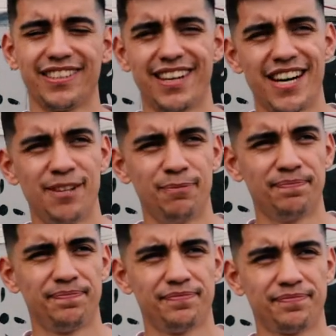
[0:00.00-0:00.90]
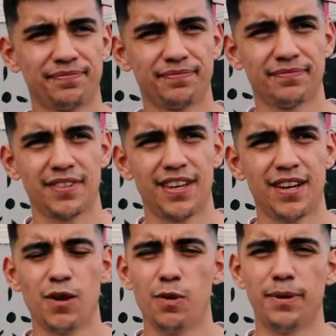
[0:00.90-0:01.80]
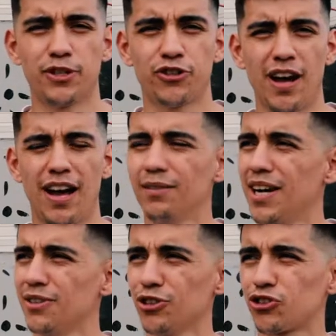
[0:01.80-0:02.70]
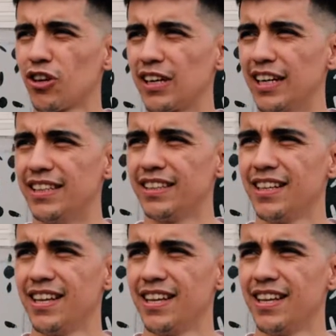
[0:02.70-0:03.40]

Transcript: Um, we're well, not struggling.